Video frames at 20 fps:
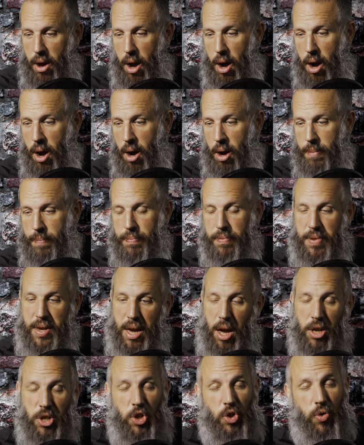Um,
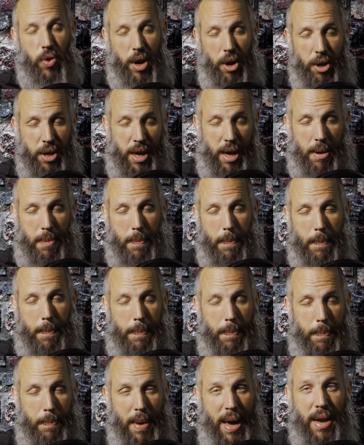the Australian
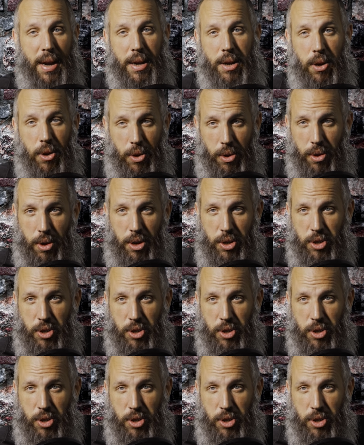Medical